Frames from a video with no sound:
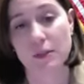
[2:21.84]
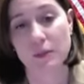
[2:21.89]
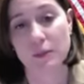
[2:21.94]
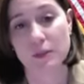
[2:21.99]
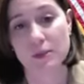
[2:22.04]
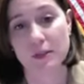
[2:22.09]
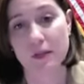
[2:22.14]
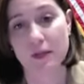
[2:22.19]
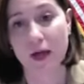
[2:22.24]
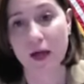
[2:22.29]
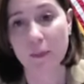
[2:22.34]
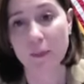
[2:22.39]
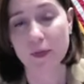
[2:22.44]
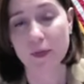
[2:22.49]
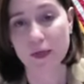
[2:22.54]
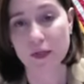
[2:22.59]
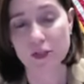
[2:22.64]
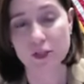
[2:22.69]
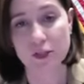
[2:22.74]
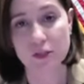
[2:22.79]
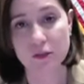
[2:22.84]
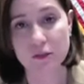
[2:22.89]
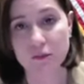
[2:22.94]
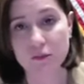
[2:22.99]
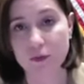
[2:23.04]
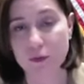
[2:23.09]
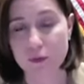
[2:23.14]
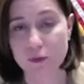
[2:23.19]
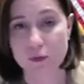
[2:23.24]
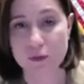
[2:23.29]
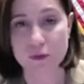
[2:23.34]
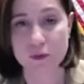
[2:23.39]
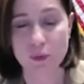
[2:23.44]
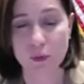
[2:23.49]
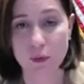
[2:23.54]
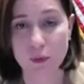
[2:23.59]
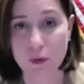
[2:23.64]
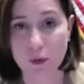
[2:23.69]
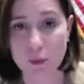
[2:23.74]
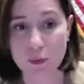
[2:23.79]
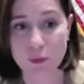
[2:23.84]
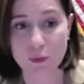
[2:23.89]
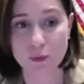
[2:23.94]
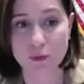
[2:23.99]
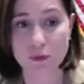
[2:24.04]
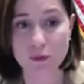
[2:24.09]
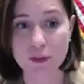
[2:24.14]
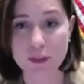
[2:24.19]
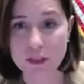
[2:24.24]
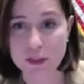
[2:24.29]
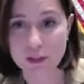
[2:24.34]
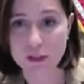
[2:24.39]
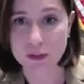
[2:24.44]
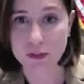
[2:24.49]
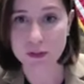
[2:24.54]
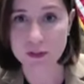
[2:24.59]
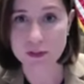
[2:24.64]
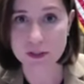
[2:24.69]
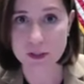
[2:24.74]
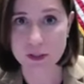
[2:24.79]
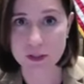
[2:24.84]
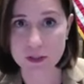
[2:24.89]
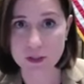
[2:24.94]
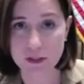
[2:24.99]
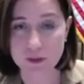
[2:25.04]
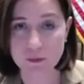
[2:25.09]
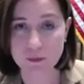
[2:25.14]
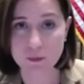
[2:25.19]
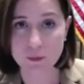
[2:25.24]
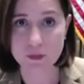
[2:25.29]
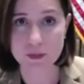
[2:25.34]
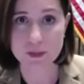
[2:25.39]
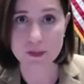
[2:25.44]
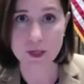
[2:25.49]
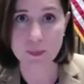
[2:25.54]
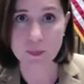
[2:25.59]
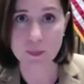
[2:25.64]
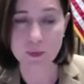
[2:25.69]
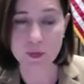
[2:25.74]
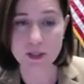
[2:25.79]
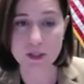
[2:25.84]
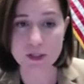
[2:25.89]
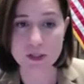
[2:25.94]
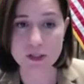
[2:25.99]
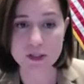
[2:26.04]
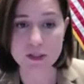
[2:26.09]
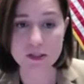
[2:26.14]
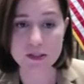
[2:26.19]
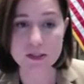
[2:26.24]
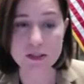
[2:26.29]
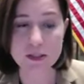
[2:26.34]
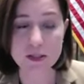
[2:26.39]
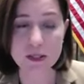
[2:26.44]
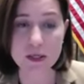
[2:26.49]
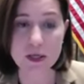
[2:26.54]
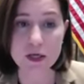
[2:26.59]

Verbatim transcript: to see was a combination of those quote-unquote traditional digital influence operations